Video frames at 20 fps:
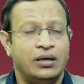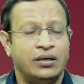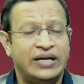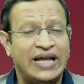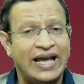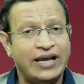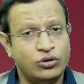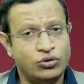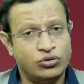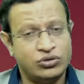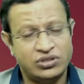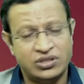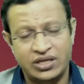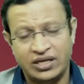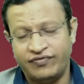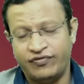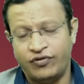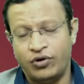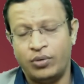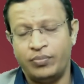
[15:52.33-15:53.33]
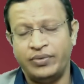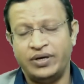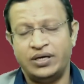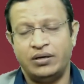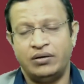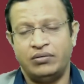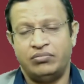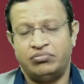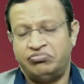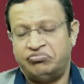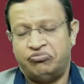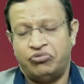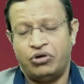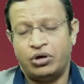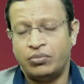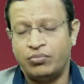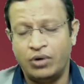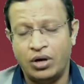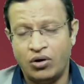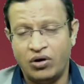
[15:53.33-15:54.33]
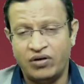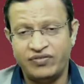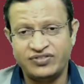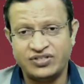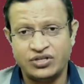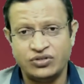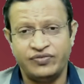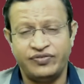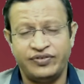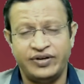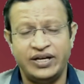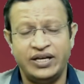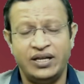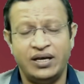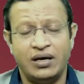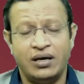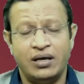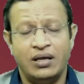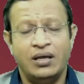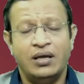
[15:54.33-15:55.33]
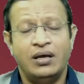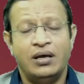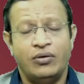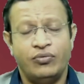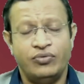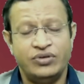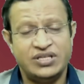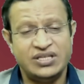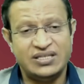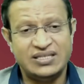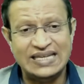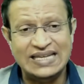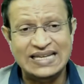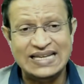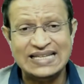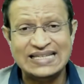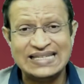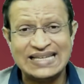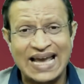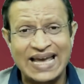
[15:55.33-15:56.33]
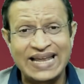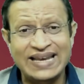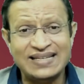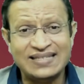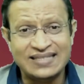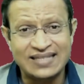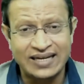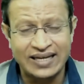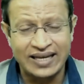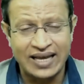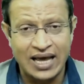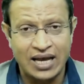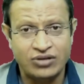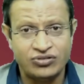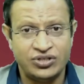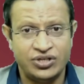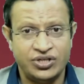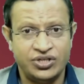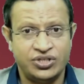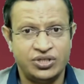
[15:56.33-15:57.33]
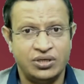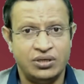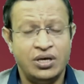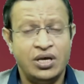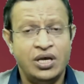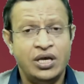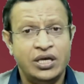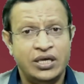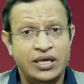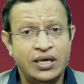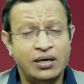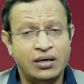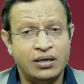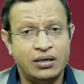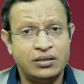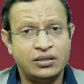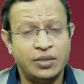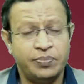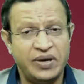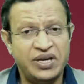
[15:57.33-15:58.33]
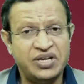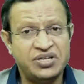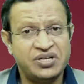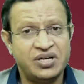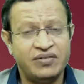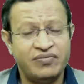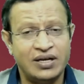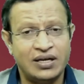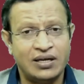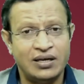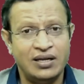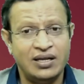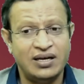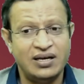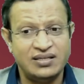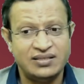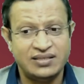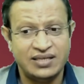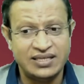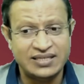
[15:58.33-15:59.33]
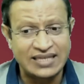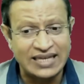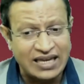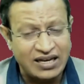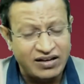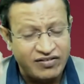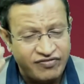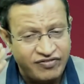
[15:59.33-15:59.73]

diagnostic form, uh, formula of schizophrenia, which is seen as kinesthetic hallucination. Here, the patient will clearly say he can